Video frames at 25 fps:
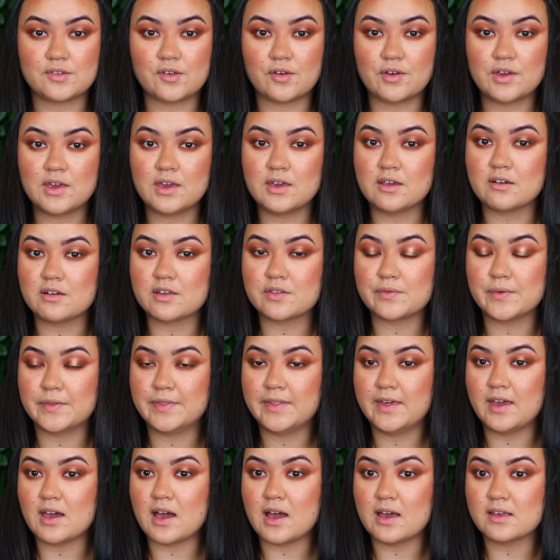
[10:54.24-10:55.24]
So here's what
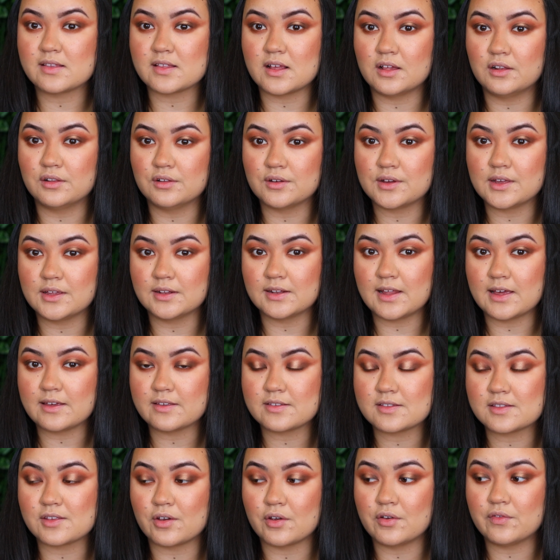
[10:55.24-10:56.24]
the eyes are looking
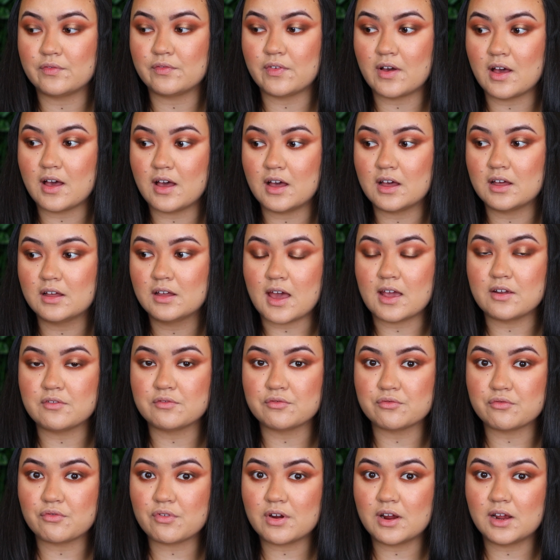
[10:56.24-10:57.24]
like so far. I
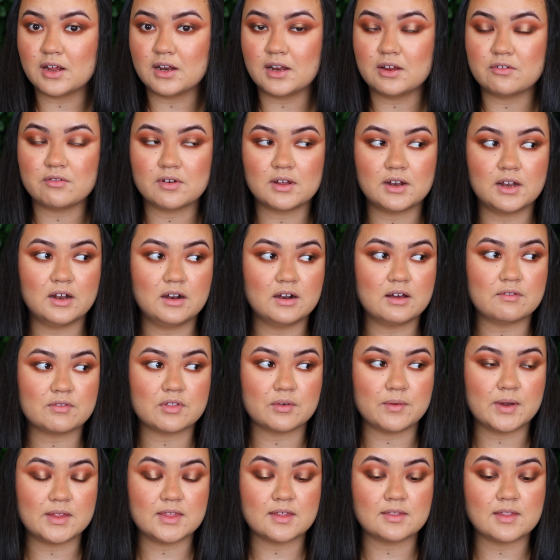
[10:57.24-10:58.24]
really, really love
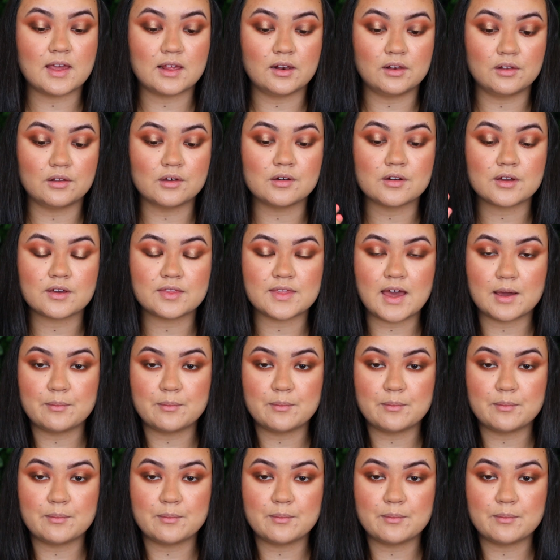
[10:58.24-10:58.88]
the way that they look.